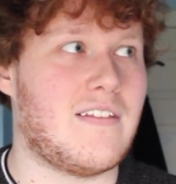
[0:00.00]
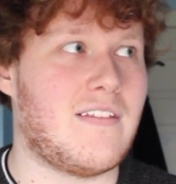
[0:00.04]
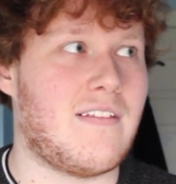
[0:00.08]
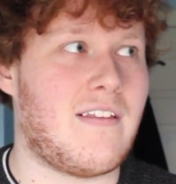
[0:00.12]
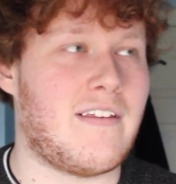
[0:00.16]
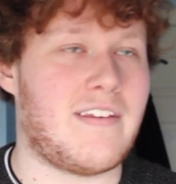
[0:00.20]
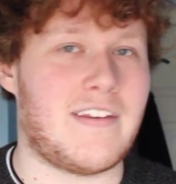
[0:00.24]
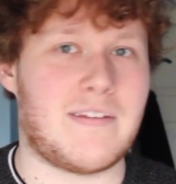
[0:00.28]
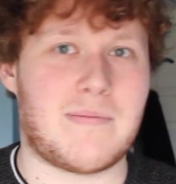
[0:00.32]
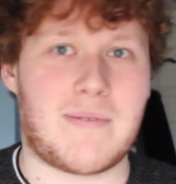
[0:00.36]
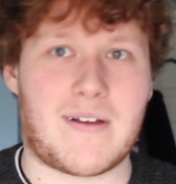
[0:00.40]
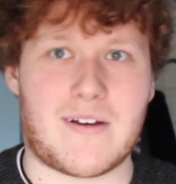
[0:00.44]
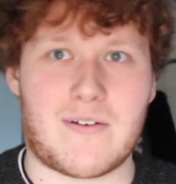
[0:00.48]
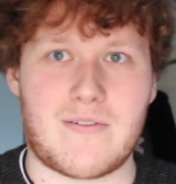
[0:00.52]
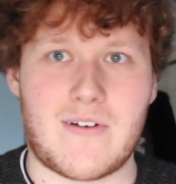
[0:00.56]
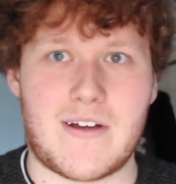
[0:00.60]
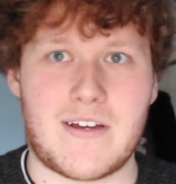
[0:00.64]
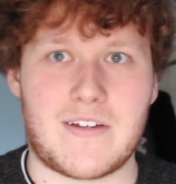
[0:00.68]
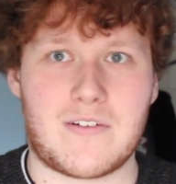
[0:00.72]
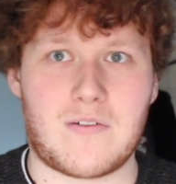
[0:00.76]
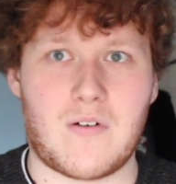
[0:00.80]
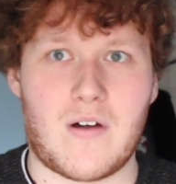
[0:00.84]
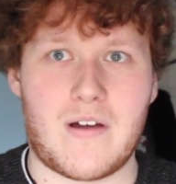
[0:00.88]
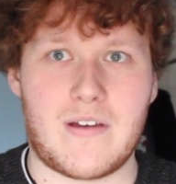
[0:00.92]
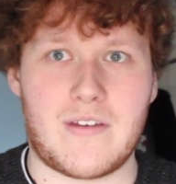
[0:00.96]
this is my
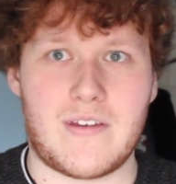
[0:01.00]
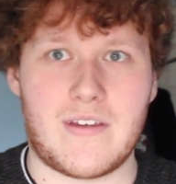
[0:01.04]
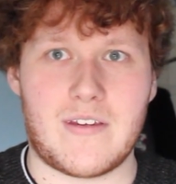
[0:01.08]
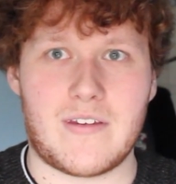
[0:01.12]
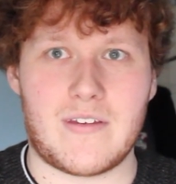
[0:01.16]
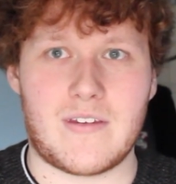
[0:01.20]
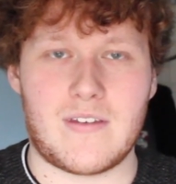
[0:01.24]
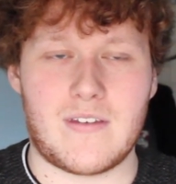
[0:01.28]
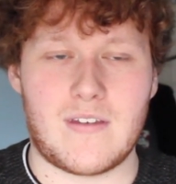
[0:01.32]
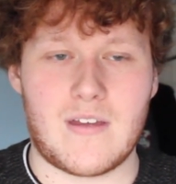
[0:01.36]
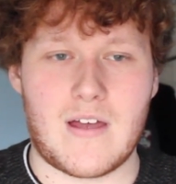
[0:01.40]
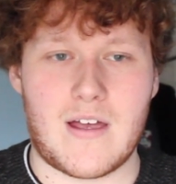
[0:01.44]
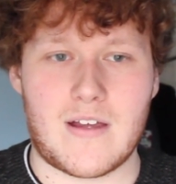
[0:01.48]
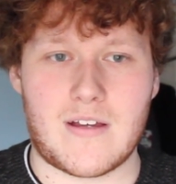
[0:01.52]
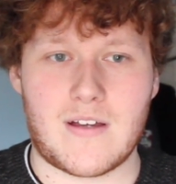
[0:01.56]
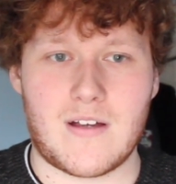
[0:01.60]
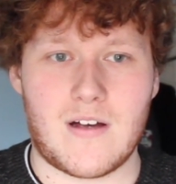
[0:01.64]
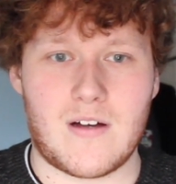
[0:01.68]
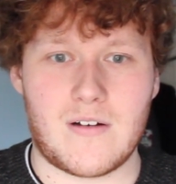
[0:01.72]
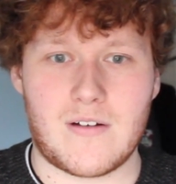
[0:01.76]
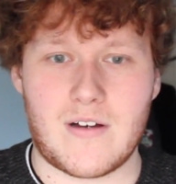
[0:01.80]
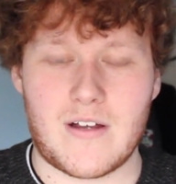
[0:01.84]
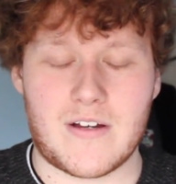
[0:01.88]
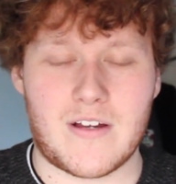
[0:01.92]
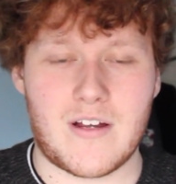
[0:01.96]
greatest crisis, I
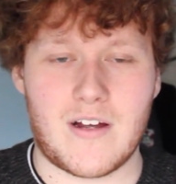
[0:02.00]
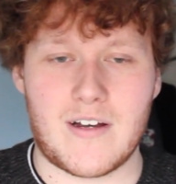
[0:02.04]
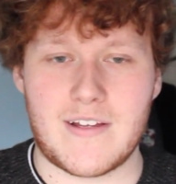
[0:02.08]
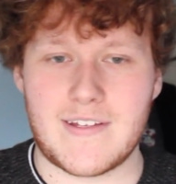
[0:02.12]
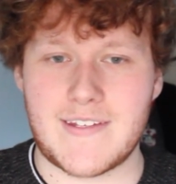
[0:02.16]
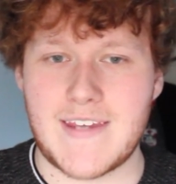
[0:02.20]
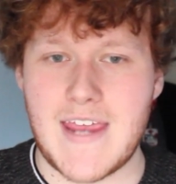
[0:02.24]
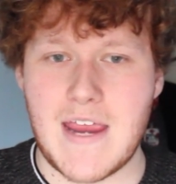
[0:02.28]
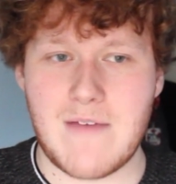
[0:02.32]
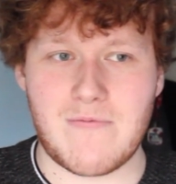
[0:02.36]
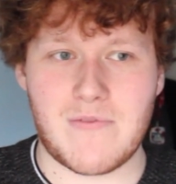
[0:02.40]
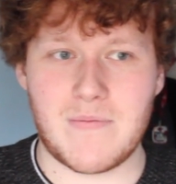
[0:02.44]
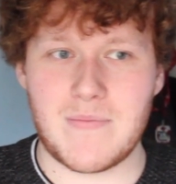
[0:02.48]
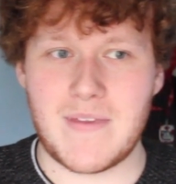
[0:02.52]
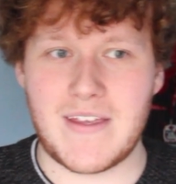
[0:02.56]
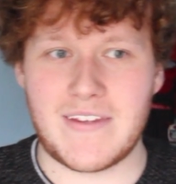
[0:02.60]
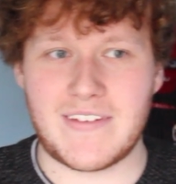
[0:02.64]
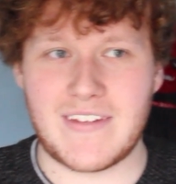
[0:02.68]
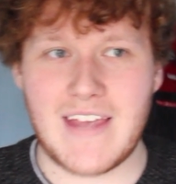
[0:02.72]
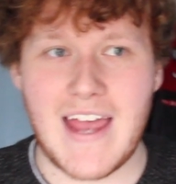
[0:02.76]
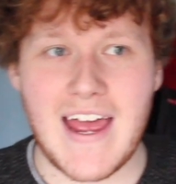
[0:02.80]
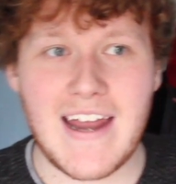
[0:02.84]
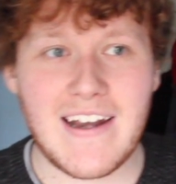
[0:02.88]
can't escape from this.